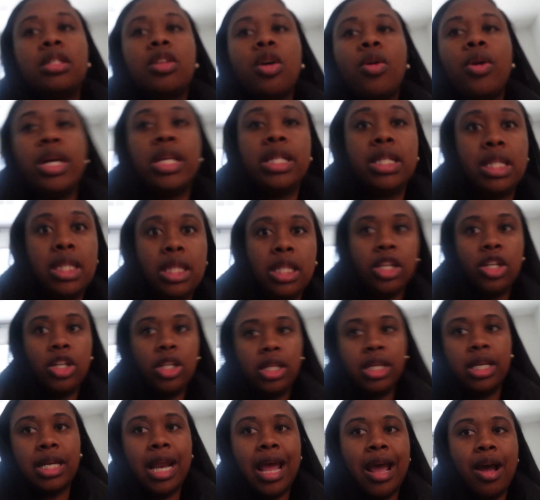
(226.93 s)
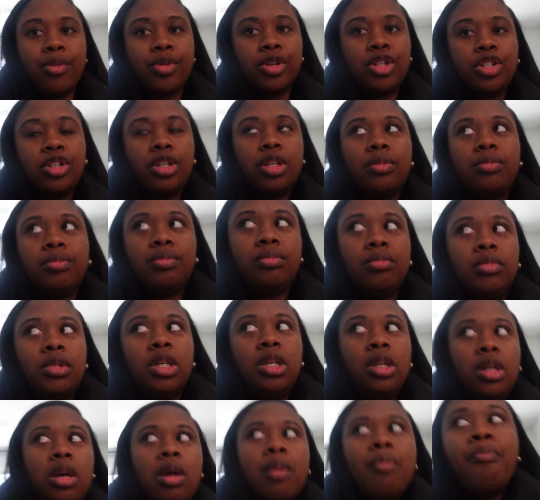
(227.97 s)
So it's literally an hour trip,
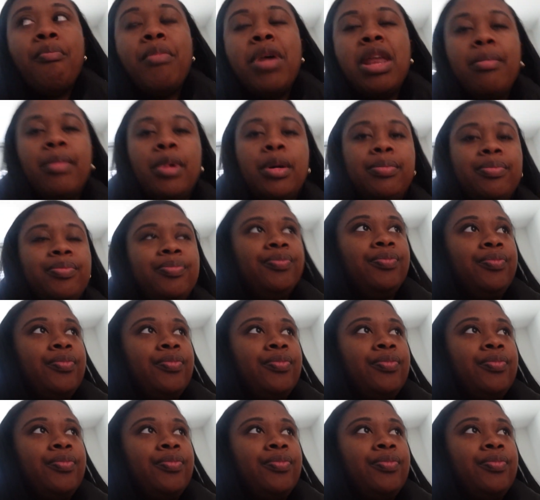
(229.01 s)
minimum.